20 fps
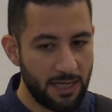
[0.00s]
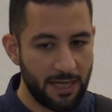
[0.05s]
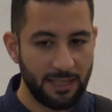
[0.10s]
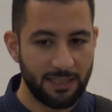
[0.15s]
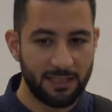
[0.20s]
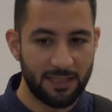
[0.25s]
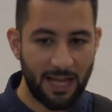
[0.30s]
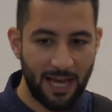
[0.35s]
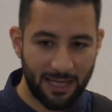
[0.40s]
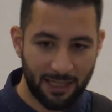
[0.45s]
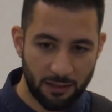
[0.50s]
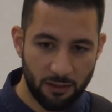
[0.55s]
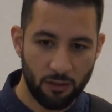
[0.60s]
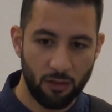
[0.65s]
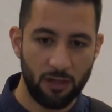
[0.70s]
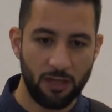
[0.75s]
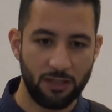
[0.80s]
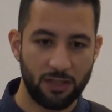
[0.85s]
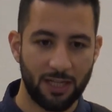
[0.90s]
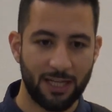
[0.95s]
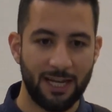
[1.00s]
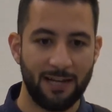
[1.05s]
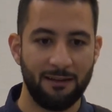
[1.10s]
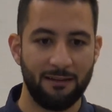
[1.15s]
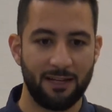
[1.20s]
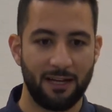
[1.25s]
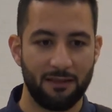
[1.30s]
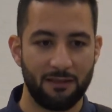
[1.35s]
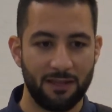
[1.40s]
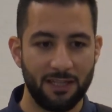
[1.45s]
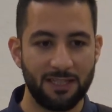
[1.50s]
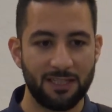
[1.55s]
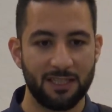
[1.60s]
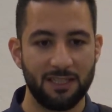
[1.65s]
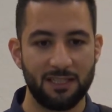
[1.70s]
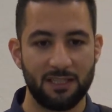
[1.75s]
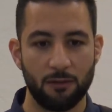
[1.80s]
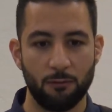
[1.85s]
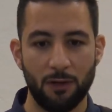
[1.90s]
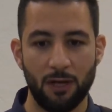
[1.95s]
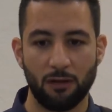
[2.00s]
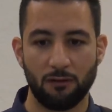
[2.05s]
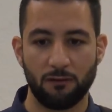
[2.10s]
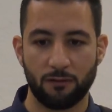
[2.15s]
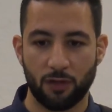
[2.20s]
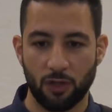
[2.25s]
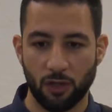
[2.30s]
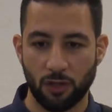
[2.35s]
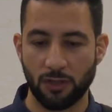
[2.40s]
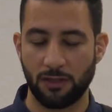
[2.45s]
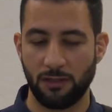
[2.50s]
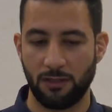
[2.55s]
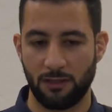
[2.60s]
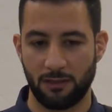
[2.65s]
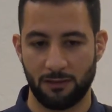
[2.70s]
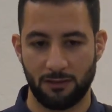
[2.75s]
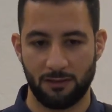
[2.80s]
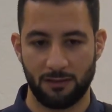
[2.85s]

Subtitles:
It's to acknowledge again that this is the will of God.